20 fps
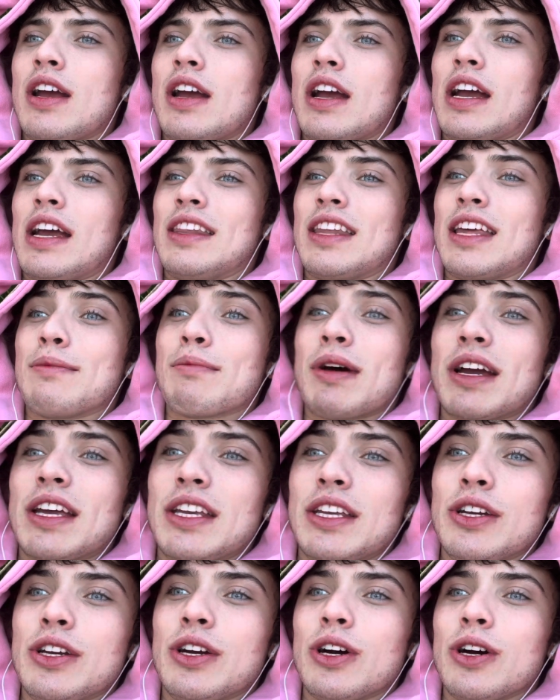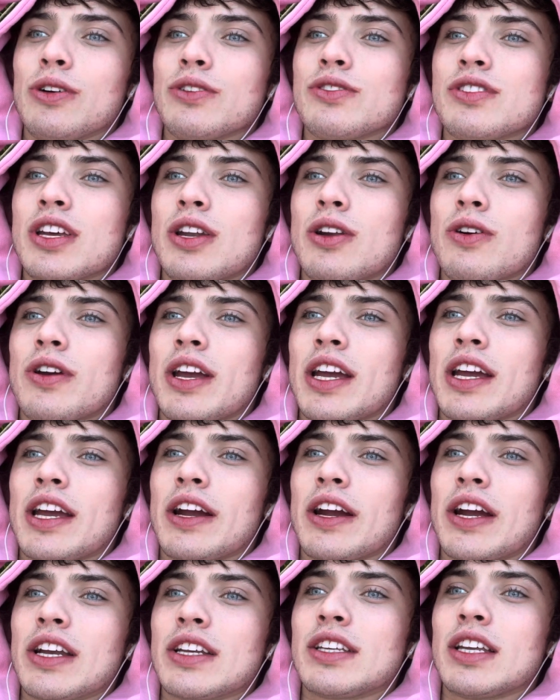And then my ego said, okay,
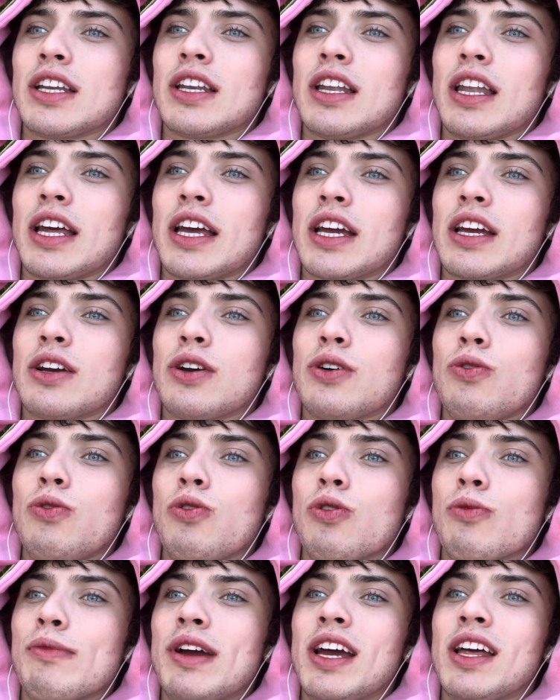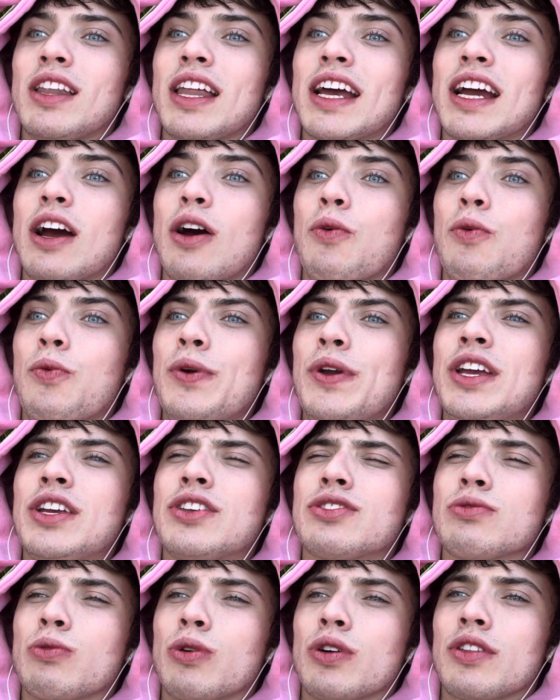Carrington, like, cool, make like a
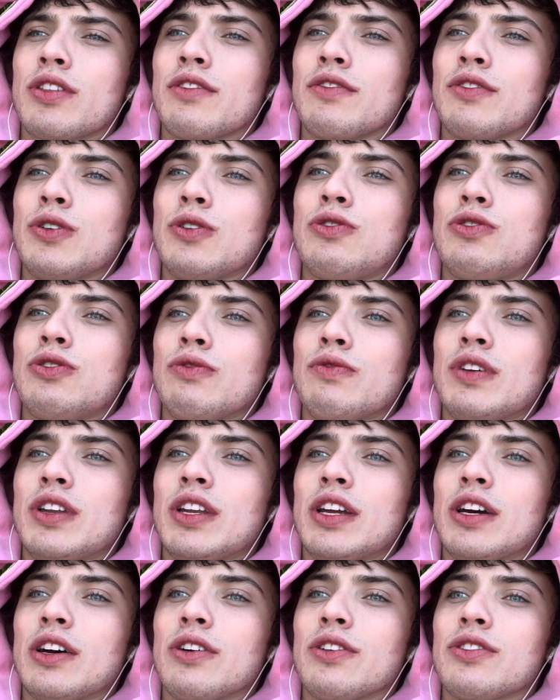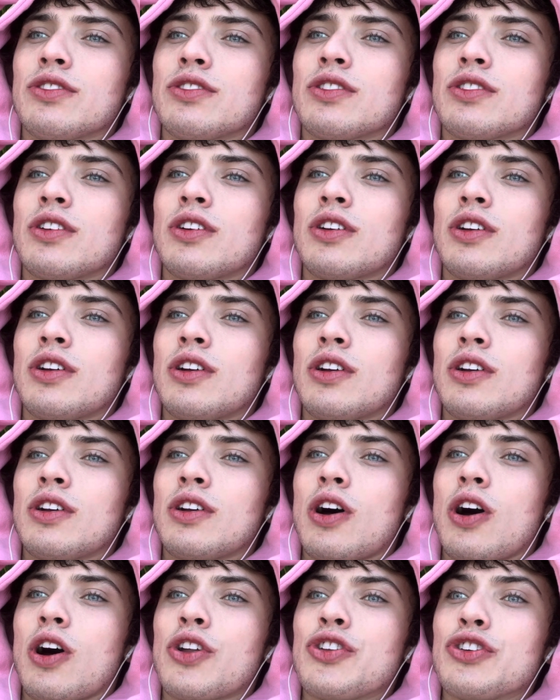week's worth of YouTube videos
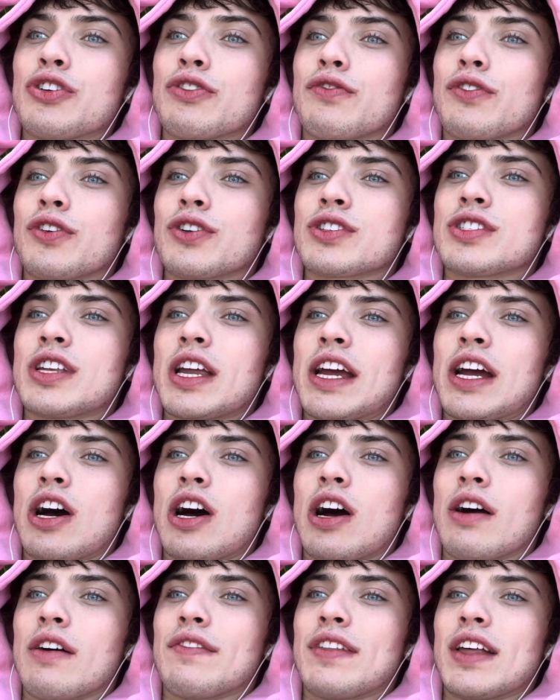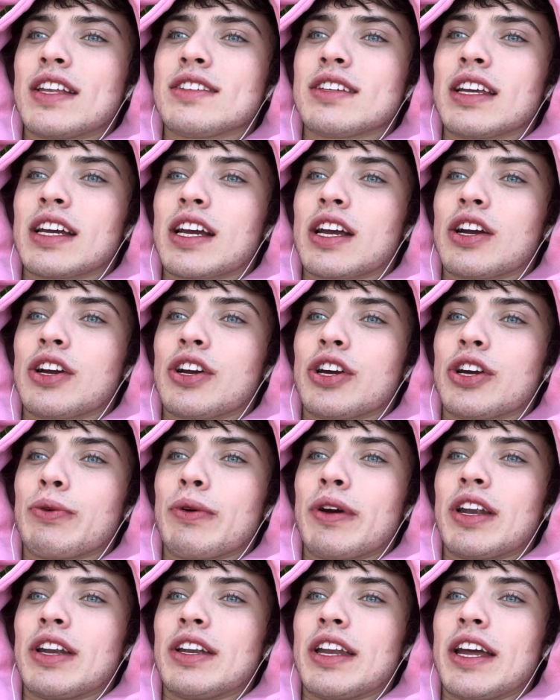on your first day off. That's like a good
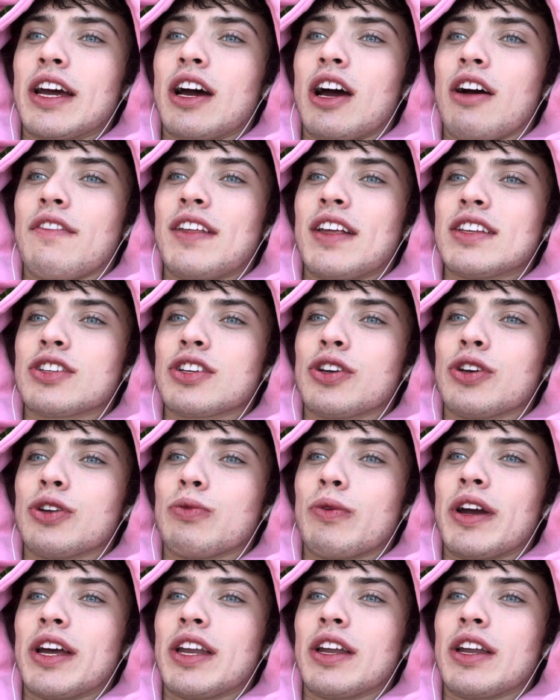way to day off. That's a good way